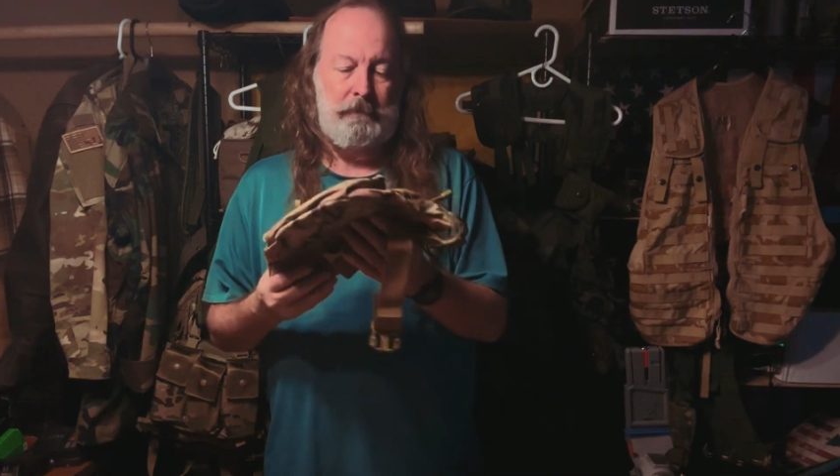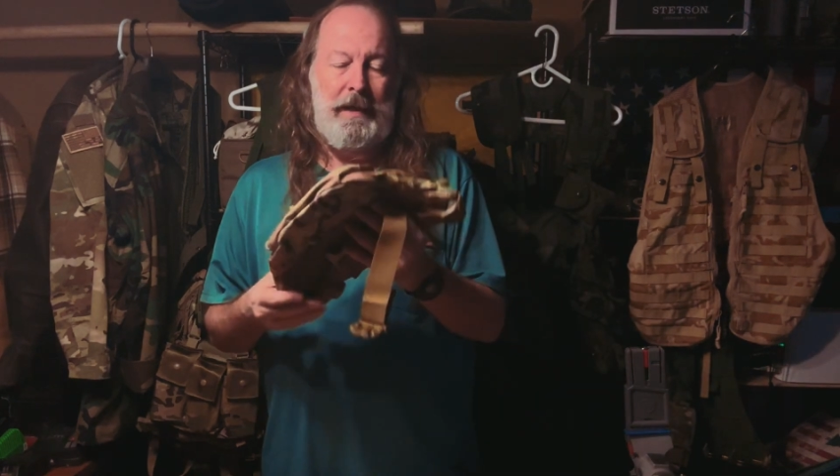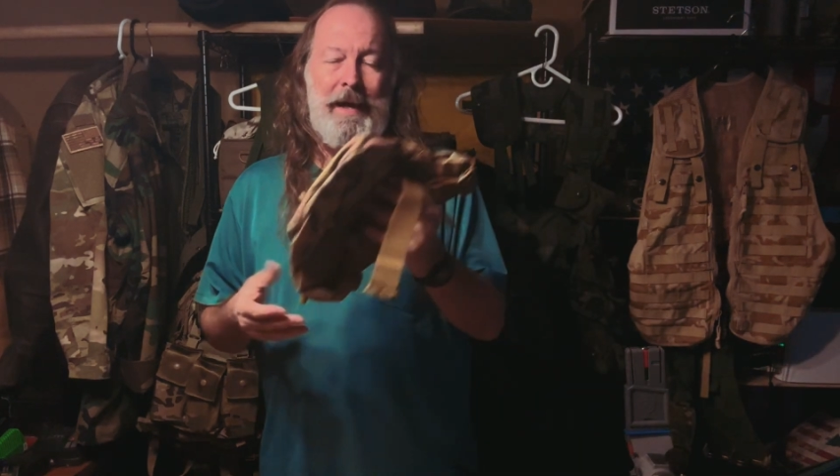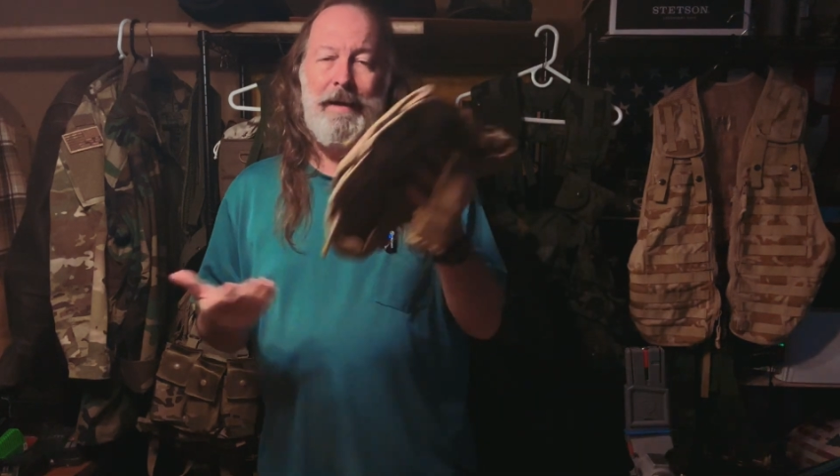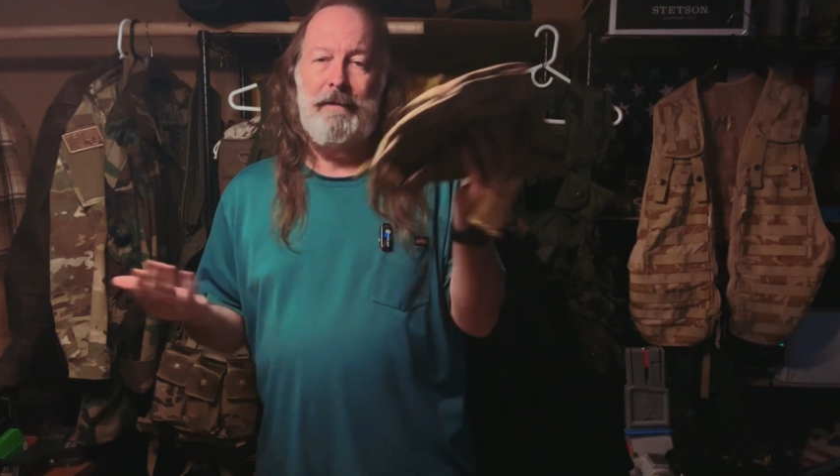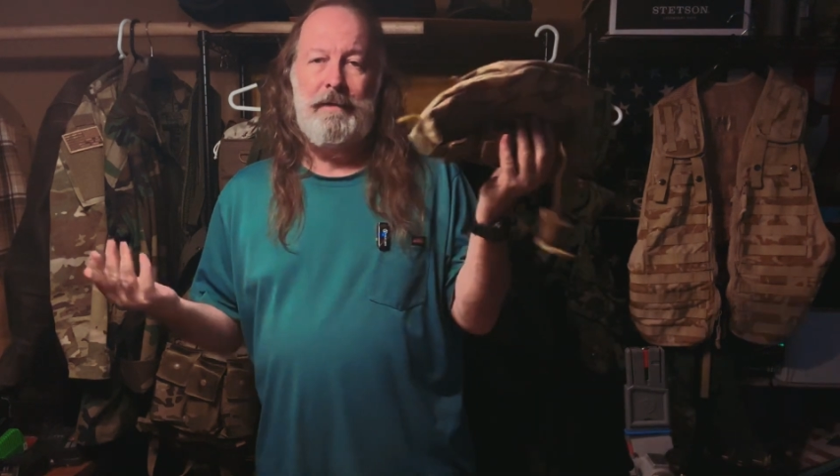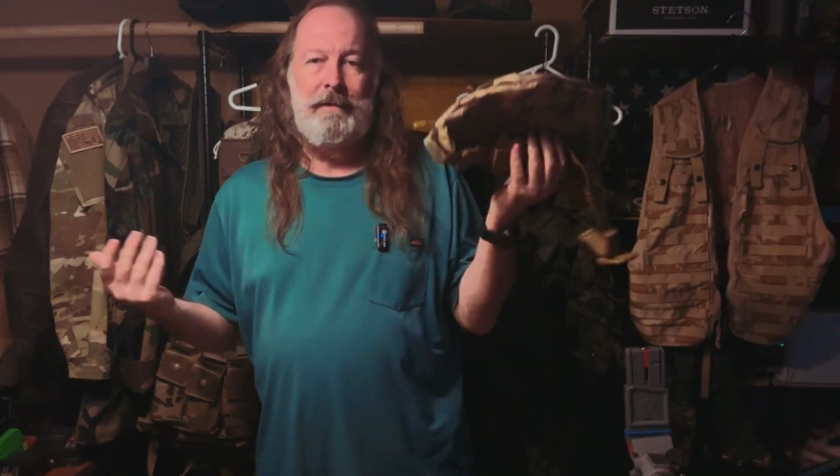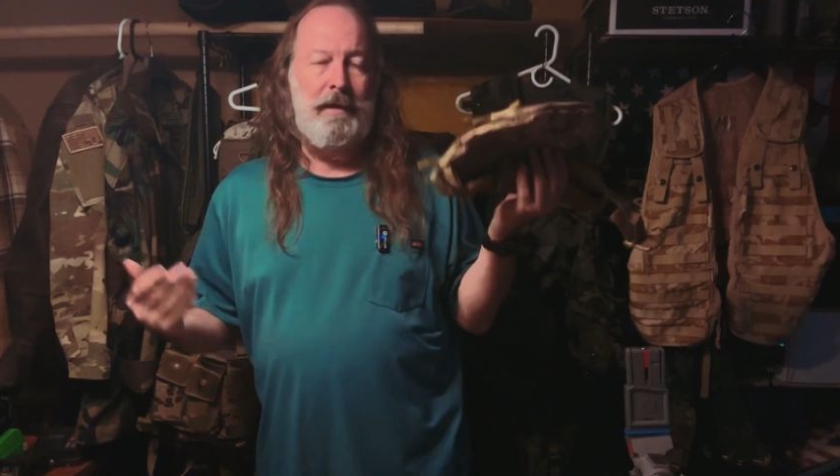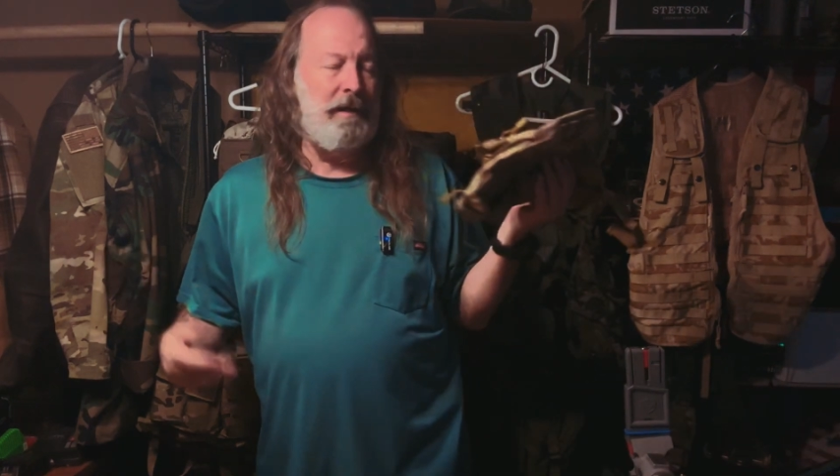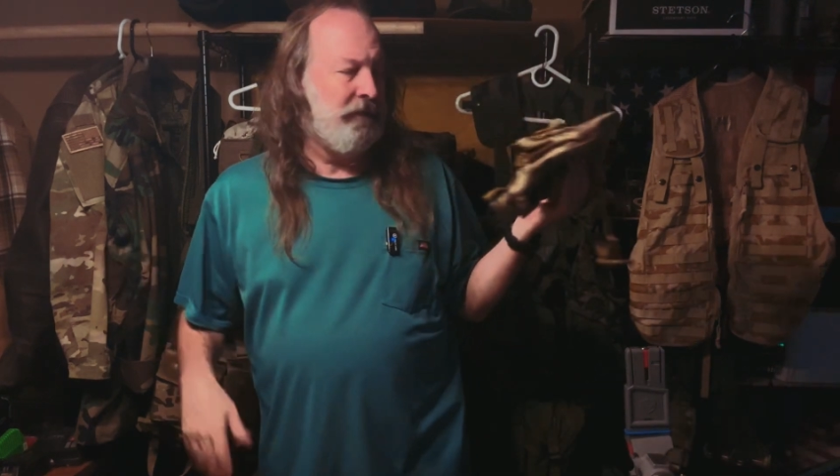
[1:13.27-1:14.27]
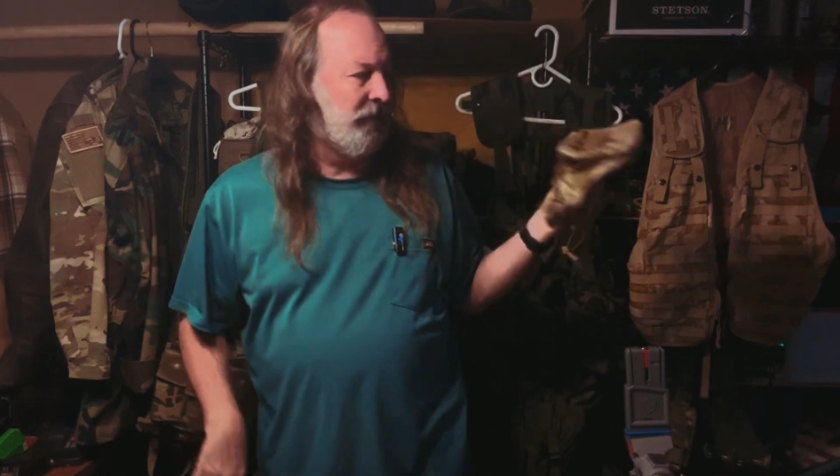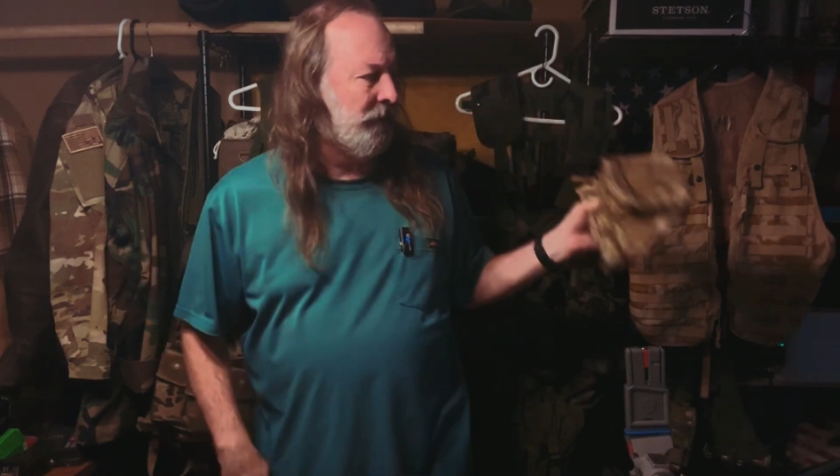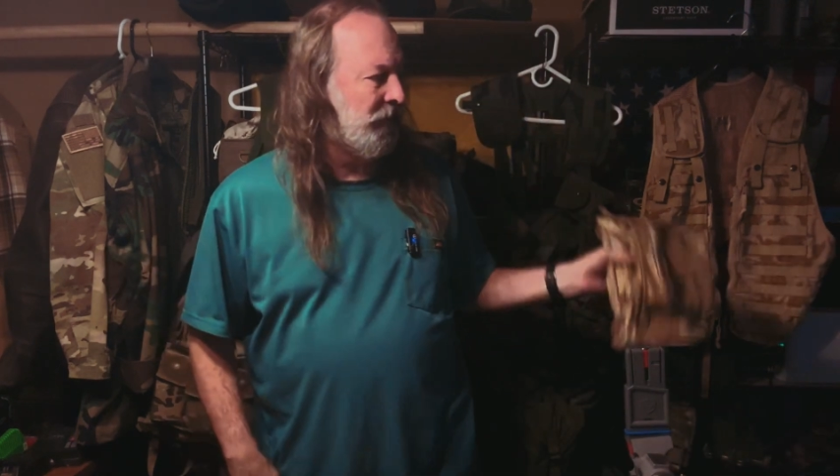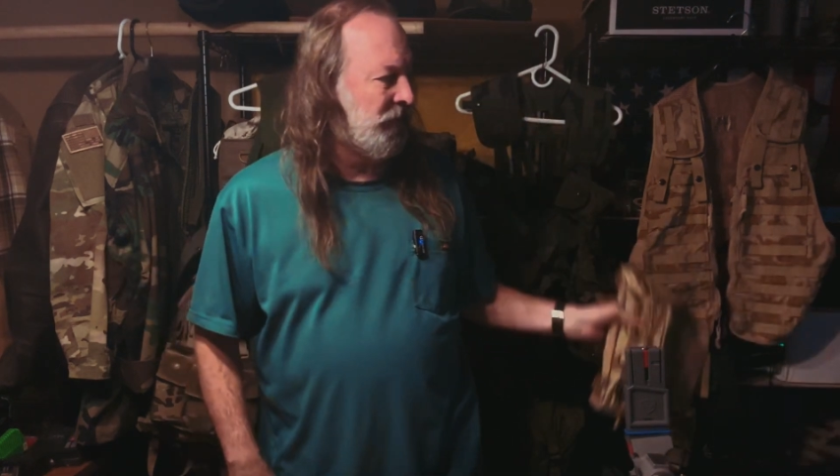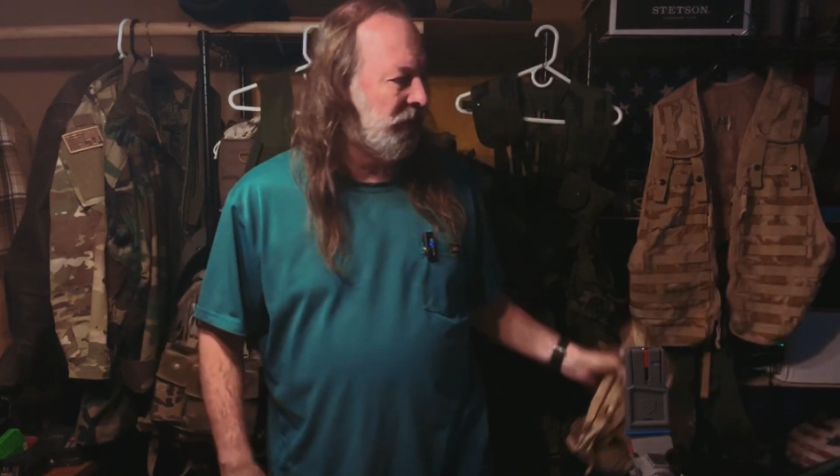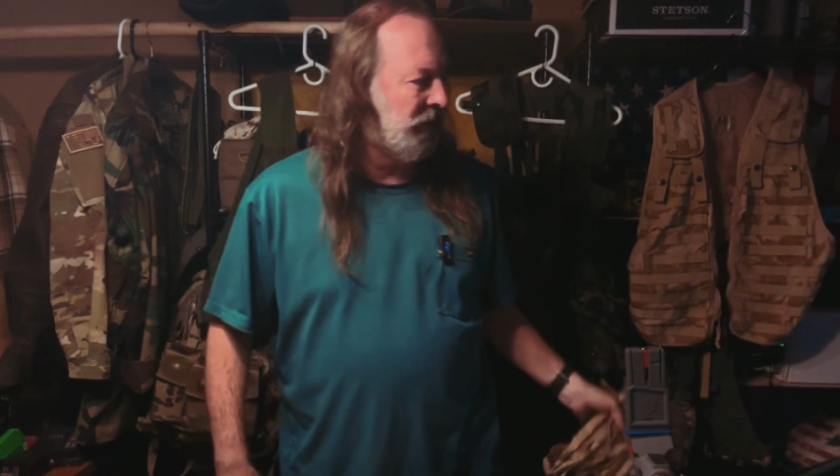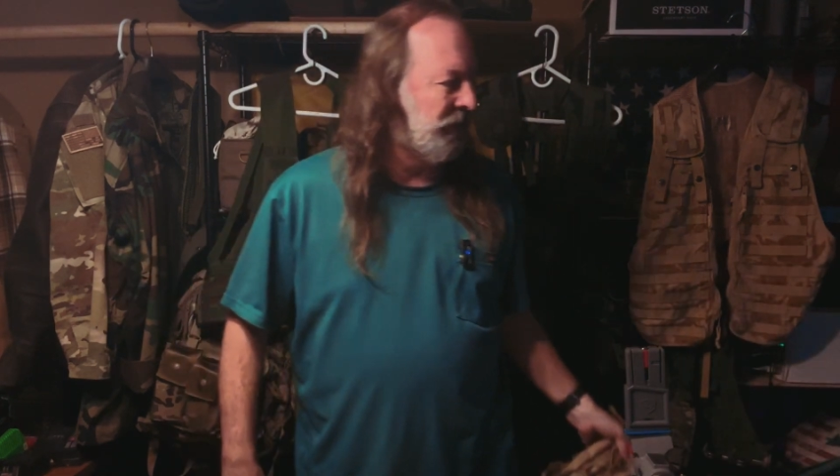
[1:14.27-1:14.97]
it didn't cost very much, and it's